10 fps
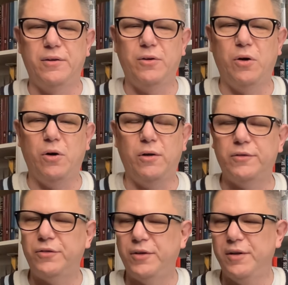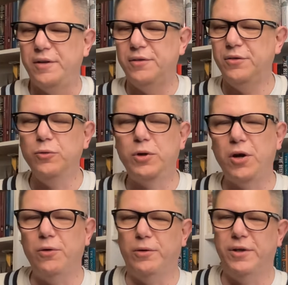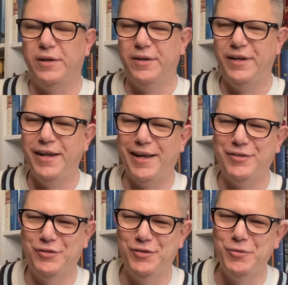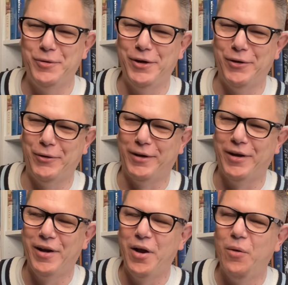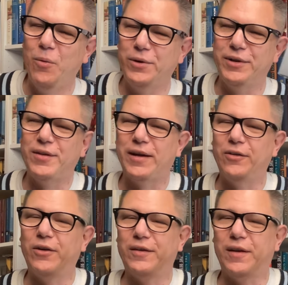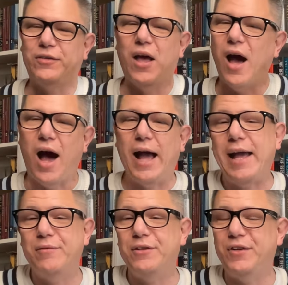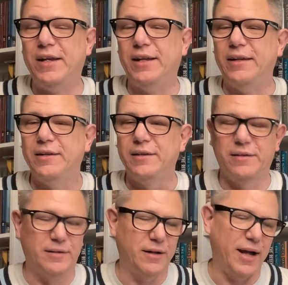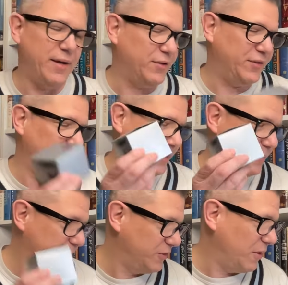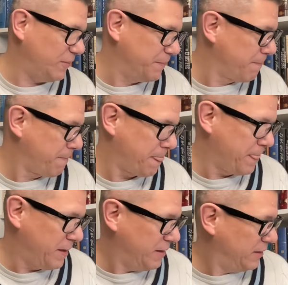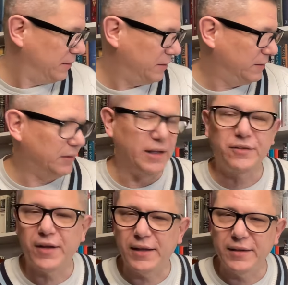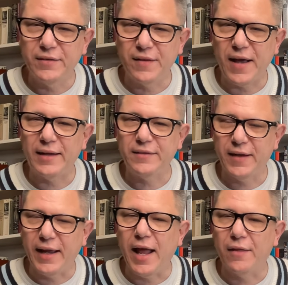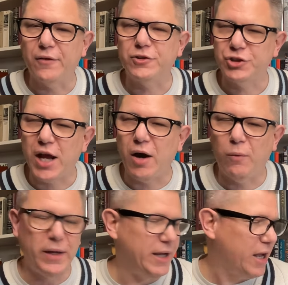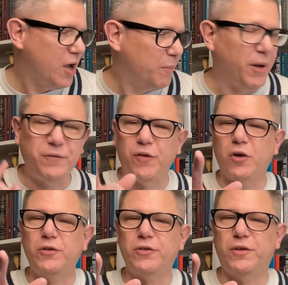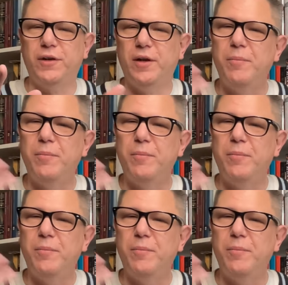calls New Coke. Yes, New Coke. We're going to take a look at this. I haven't seen it. I haven't seen it. So let's get into that together, shall we? But first,